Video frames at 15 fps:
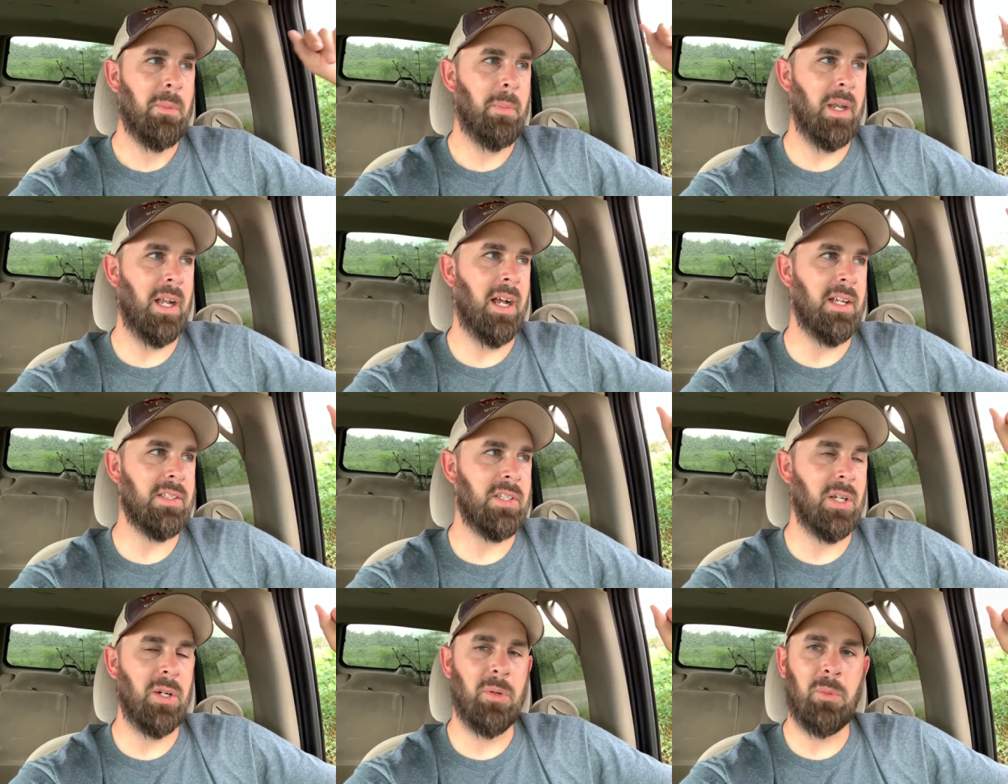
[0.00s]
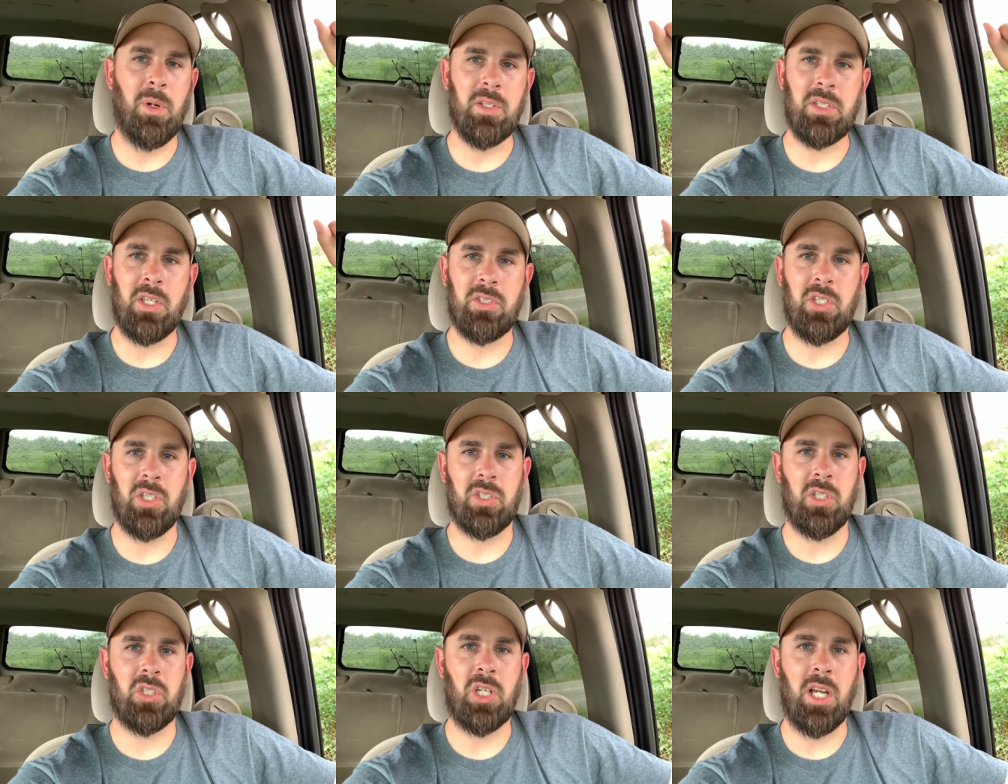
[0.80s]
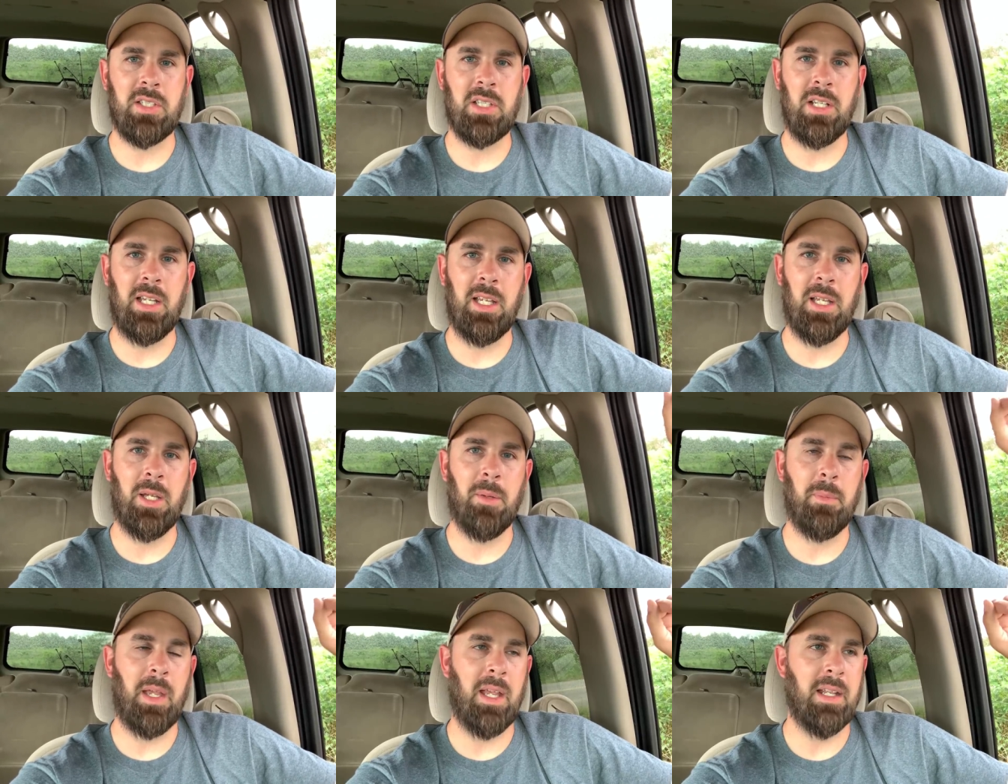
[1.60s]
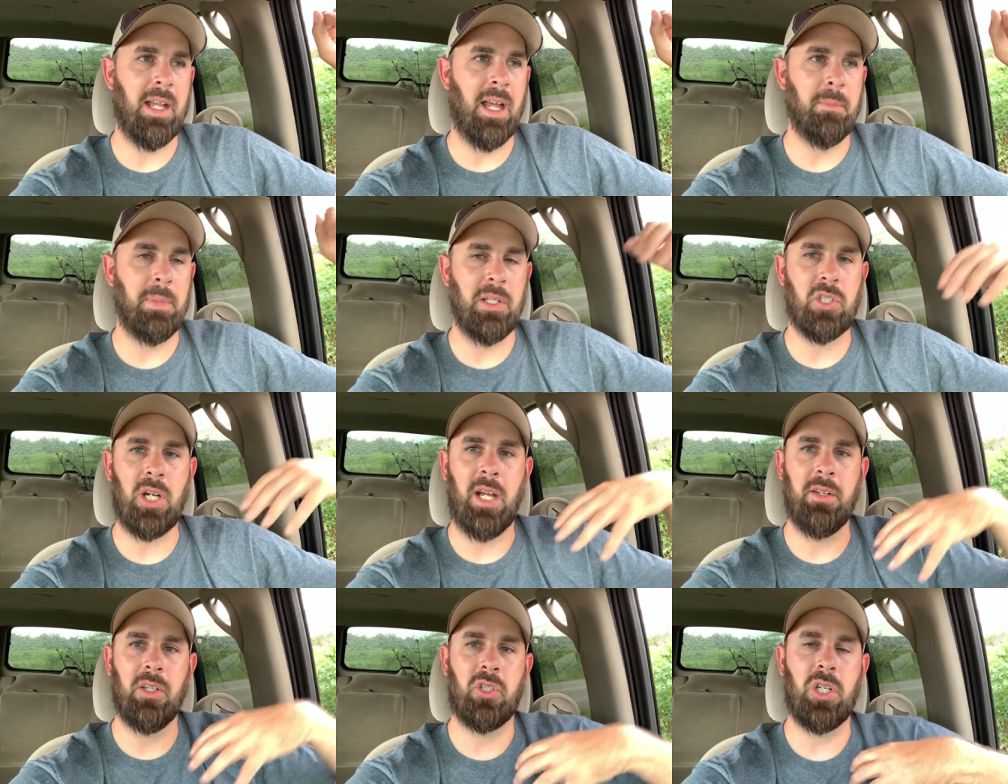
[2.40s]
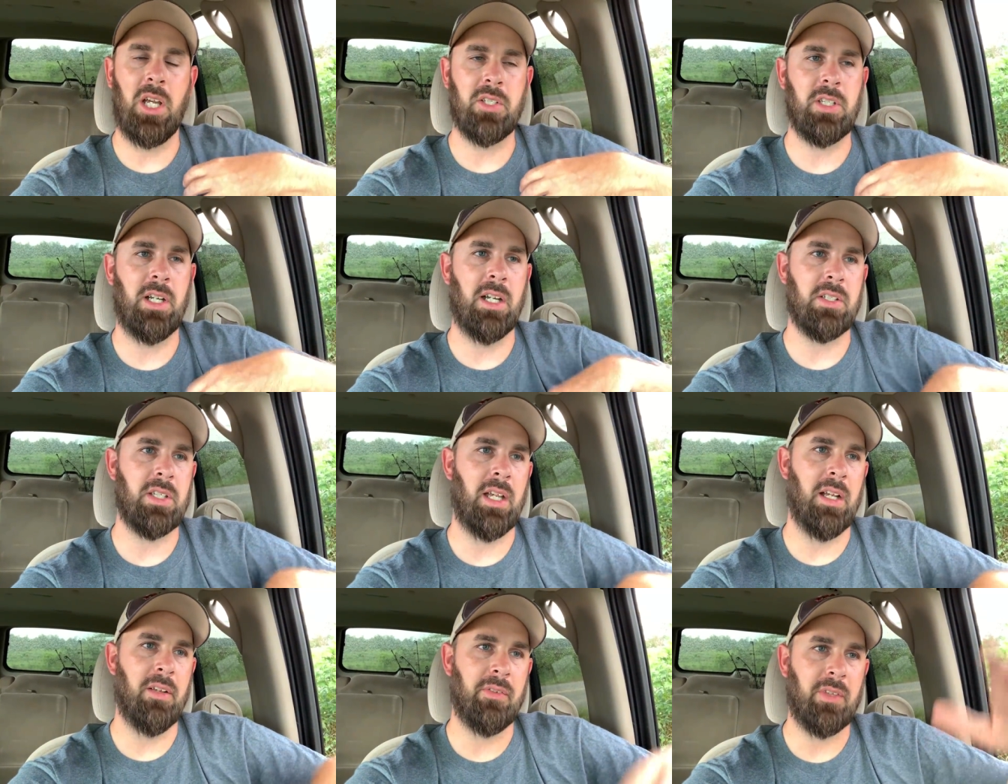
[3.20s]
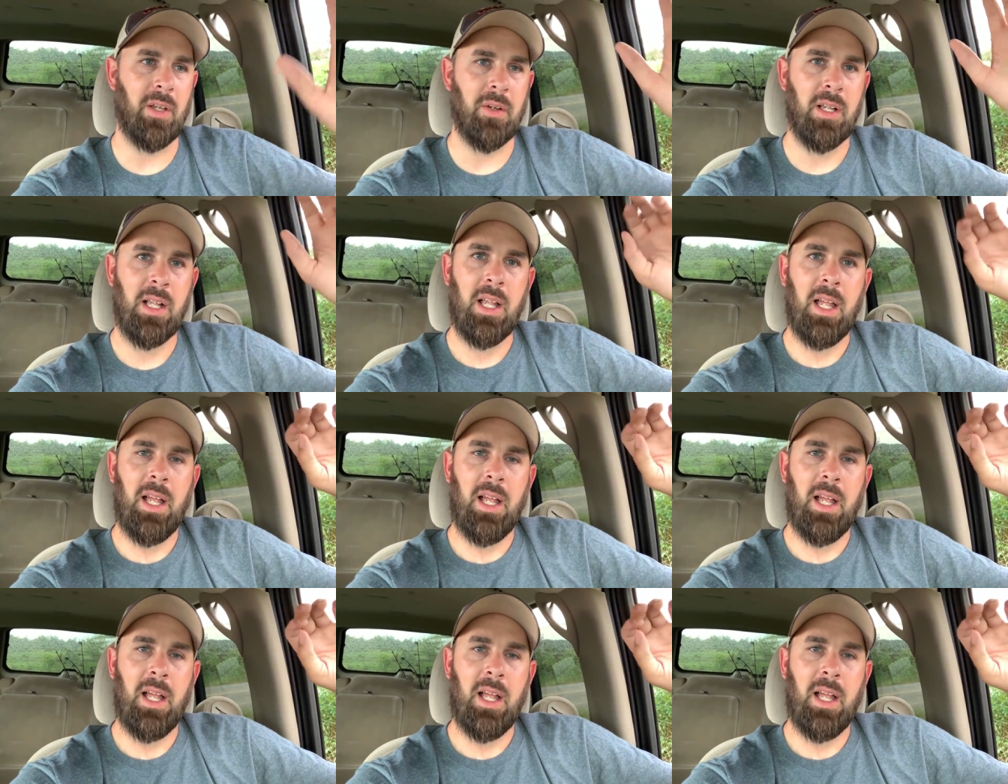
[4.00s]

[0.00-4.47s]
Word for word: But He also wants us just to trust in Him and not be trying to trust in ourselves. So